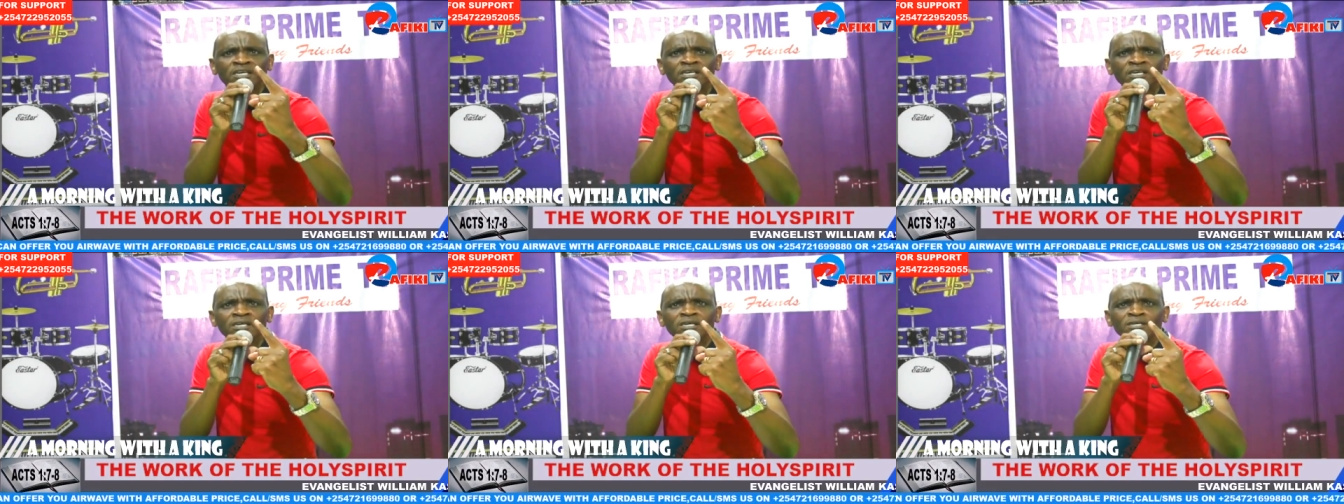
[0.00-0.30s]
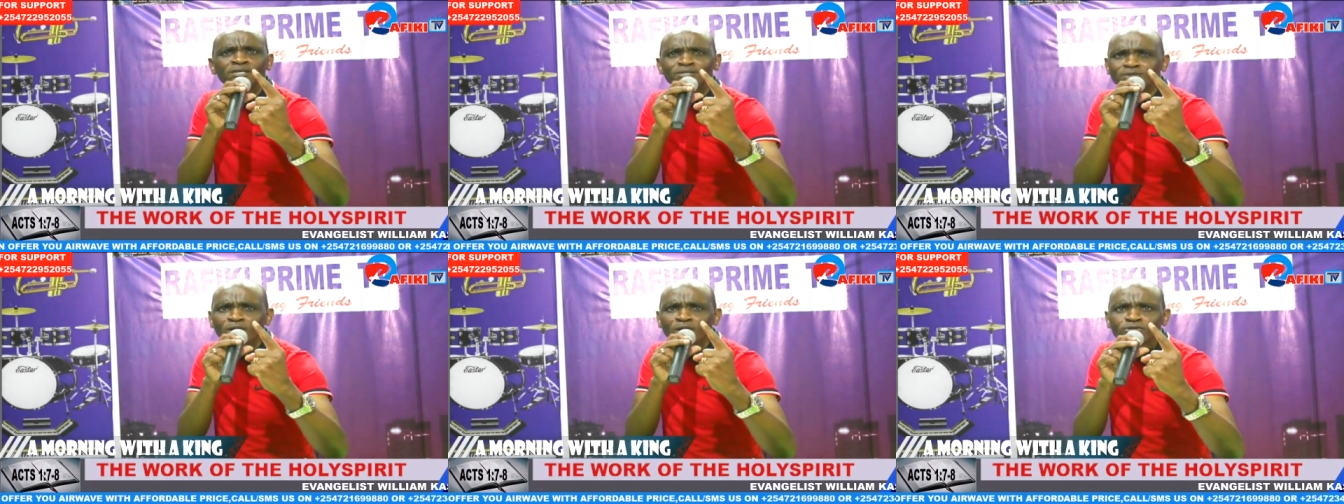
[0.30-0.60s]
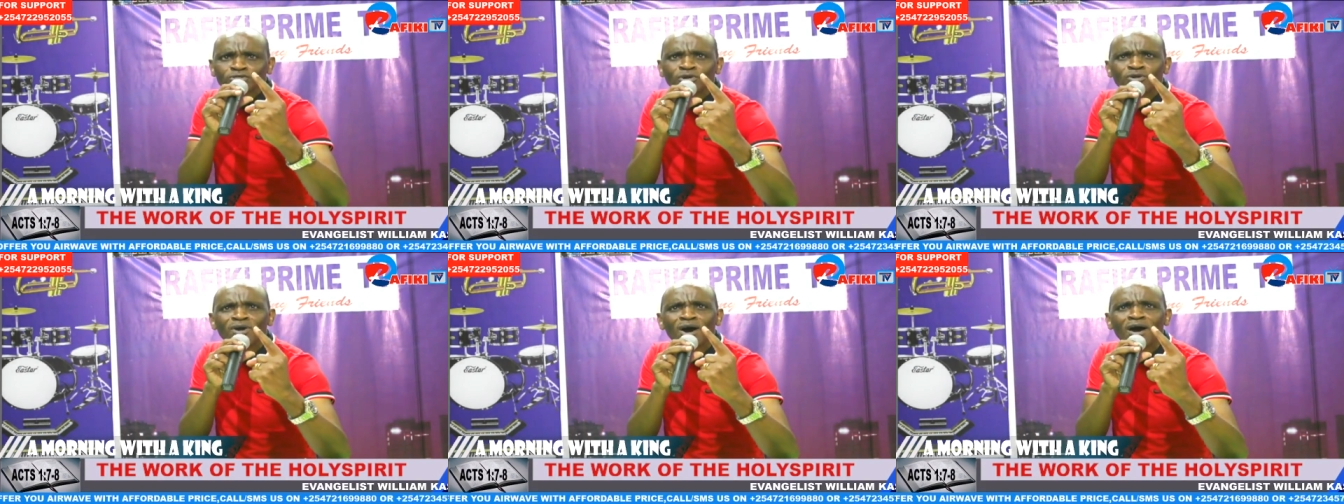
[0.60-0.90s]
not to
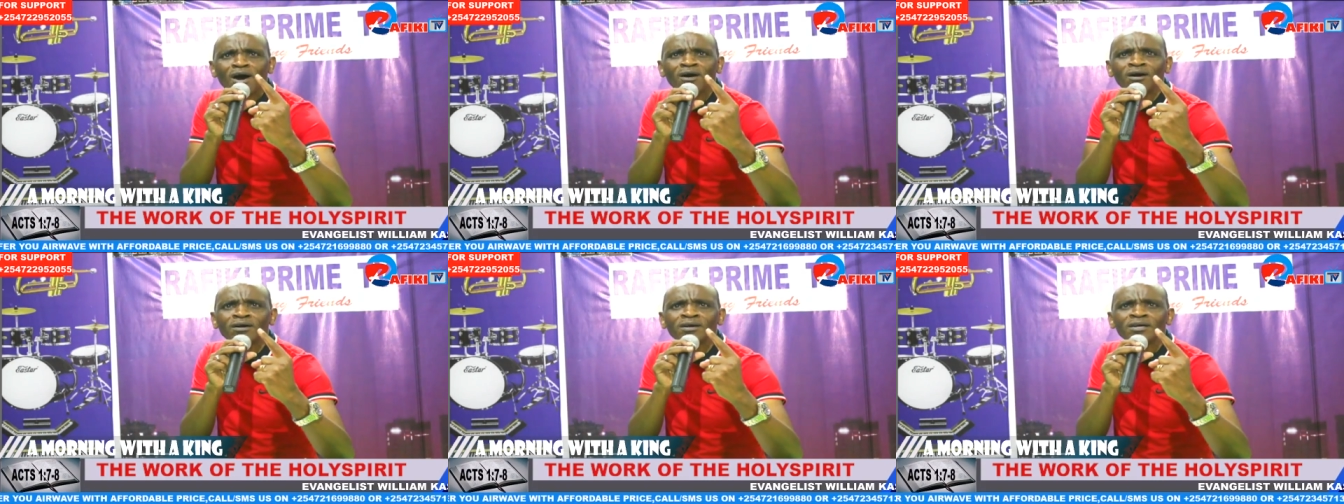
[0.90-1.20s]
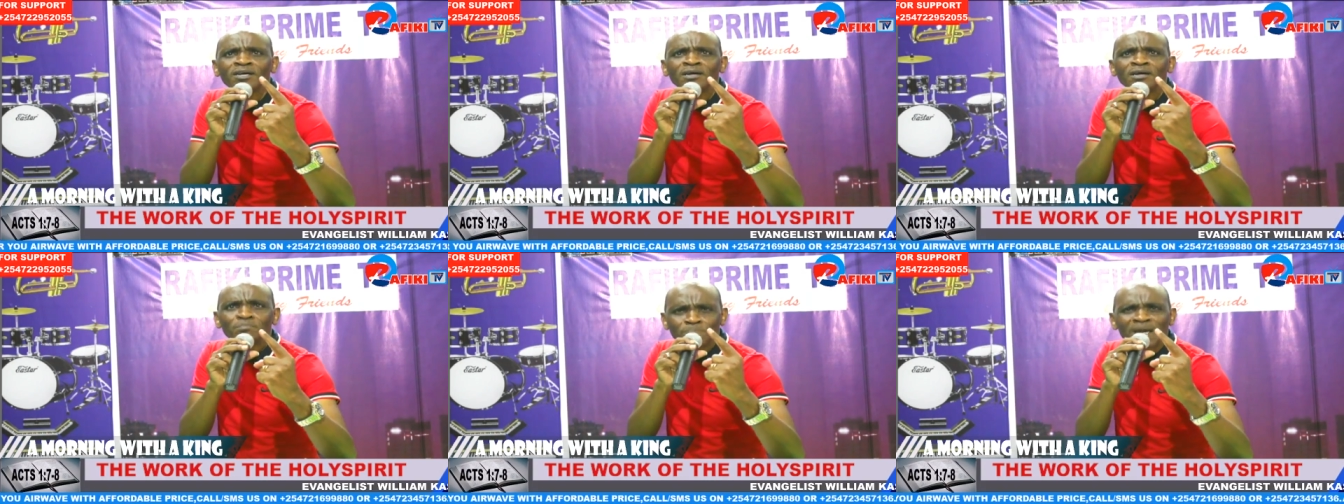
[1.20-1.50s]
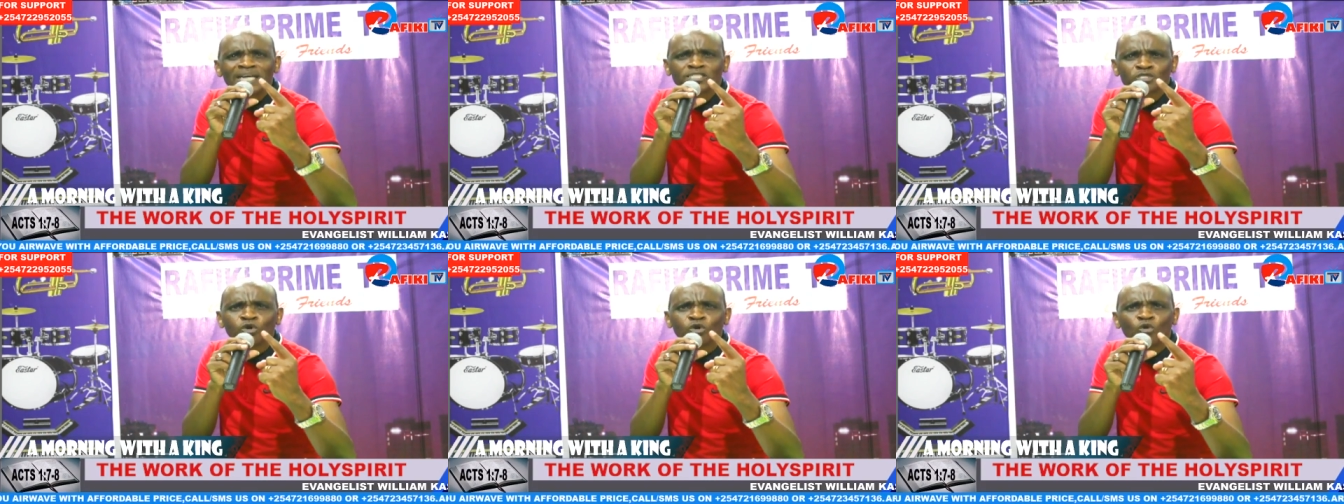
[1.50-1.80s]
go, but
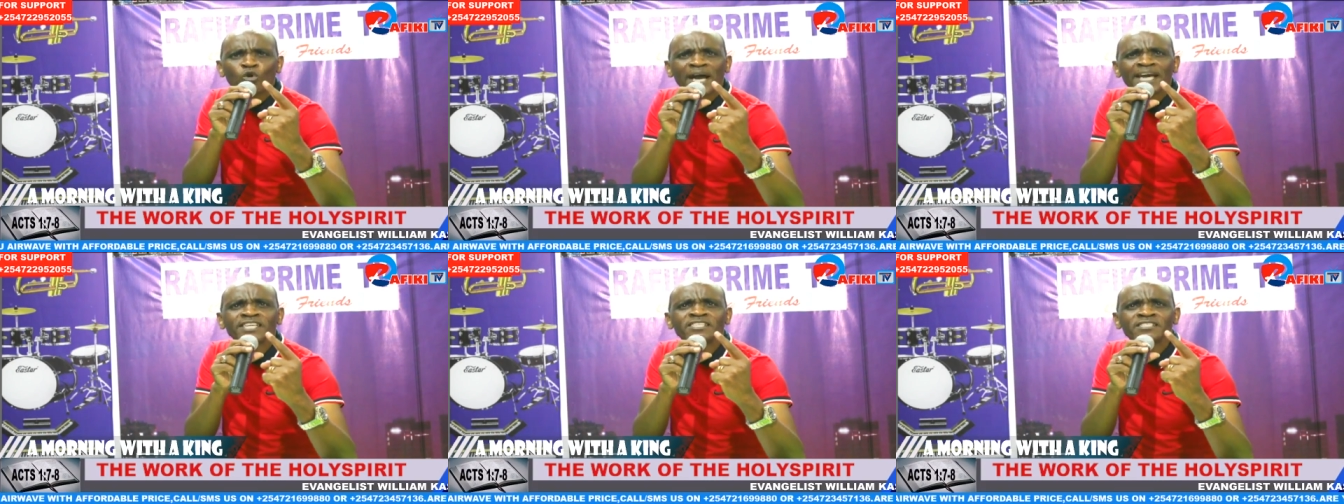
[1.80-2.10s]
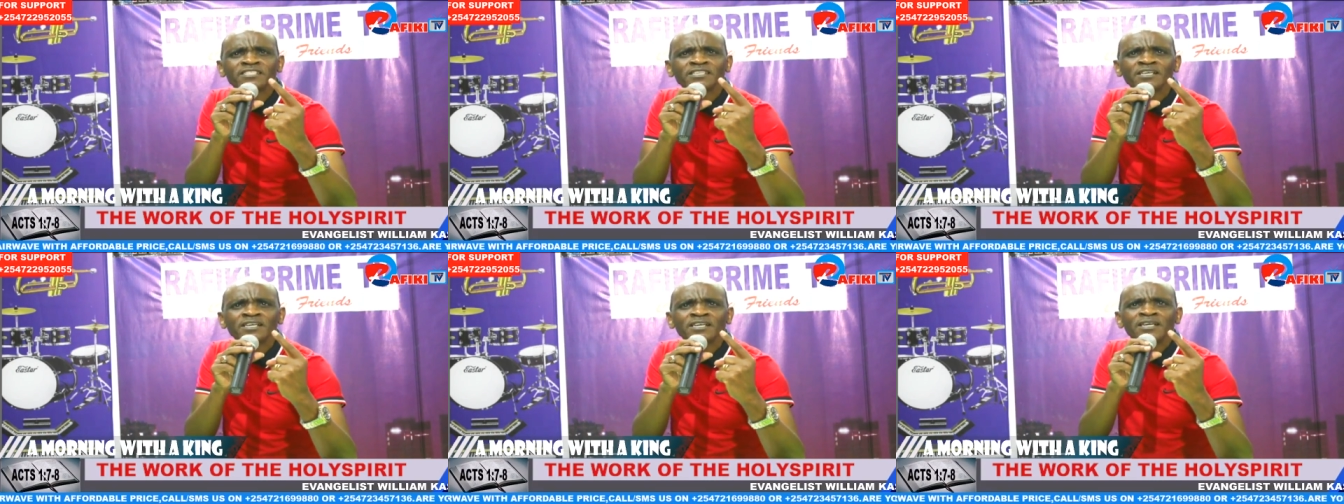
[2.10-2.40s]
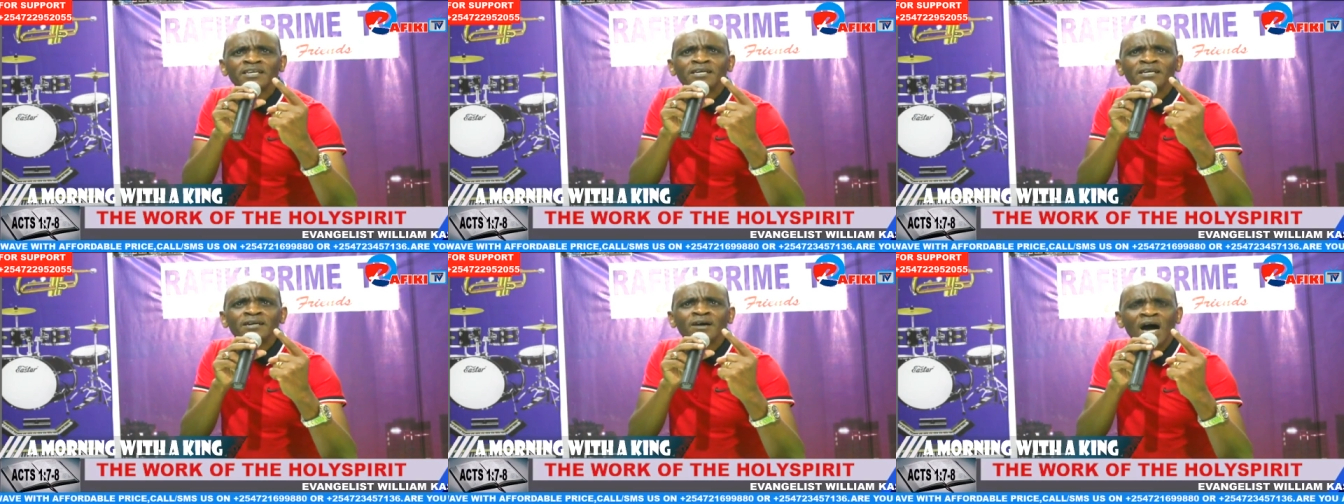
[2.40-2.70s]
to wait.
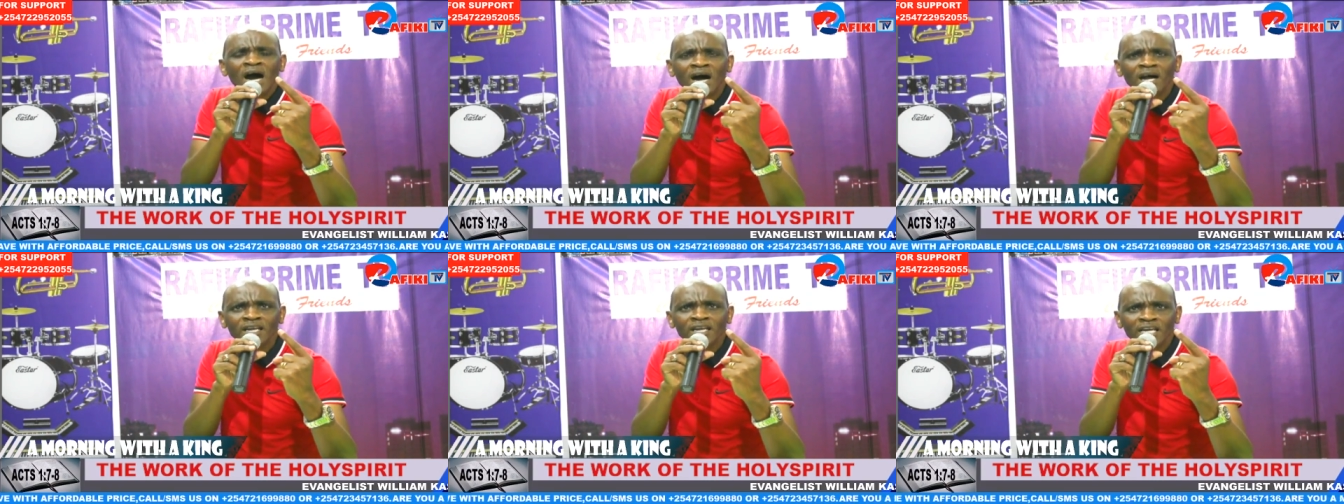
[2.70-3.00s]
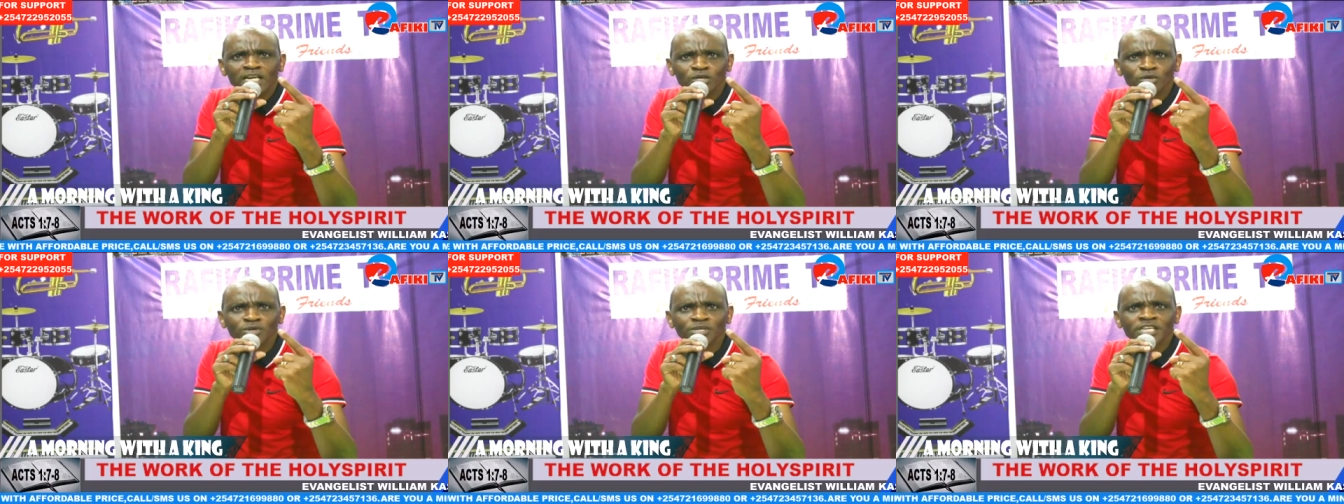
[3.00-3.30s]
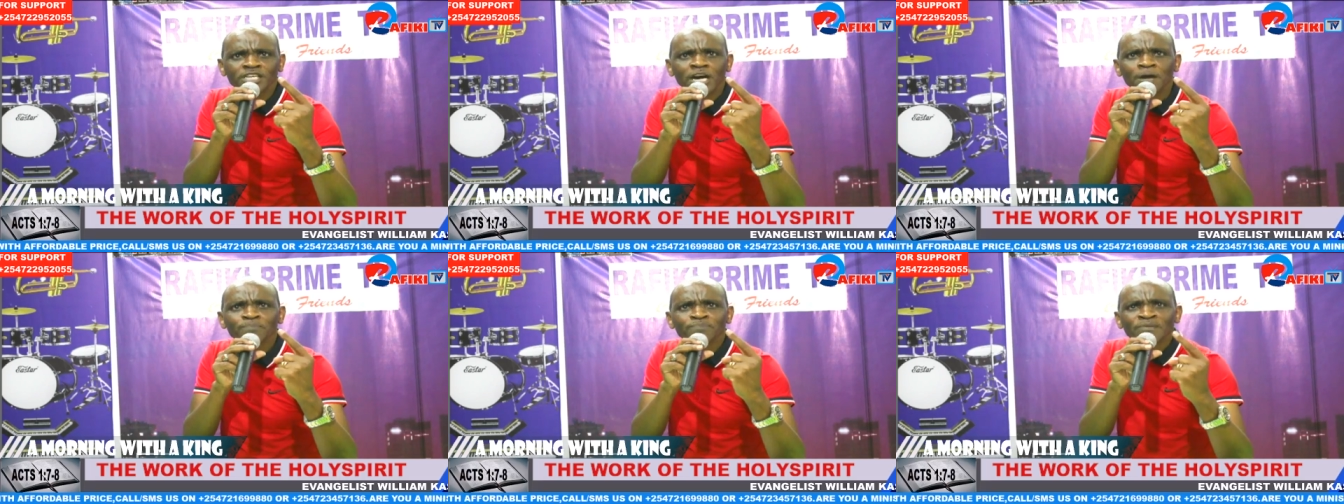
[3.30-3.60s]
Hallelujah.
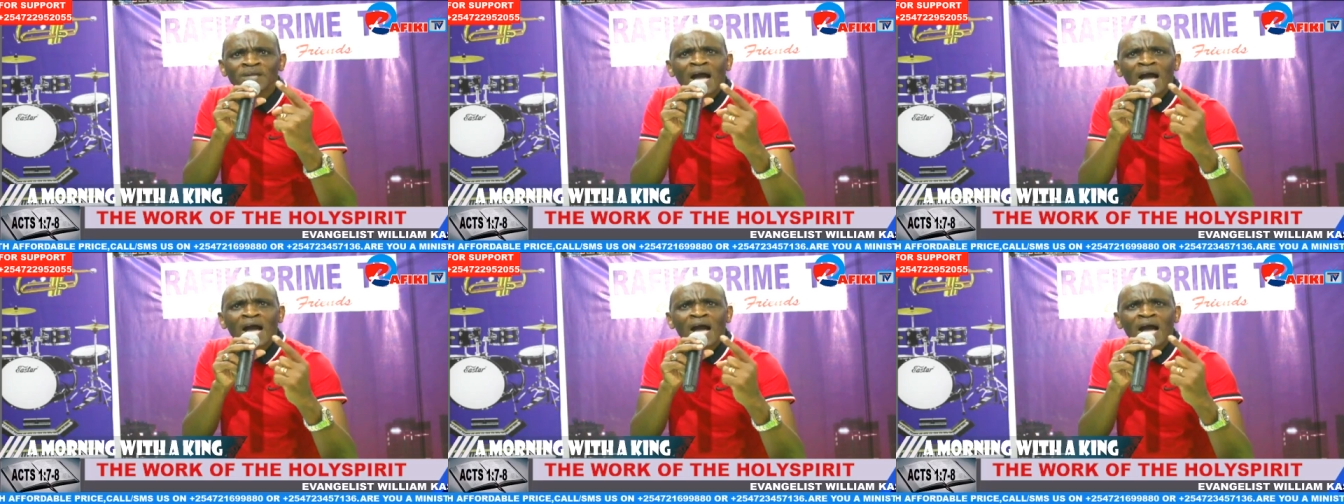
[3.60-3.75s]
And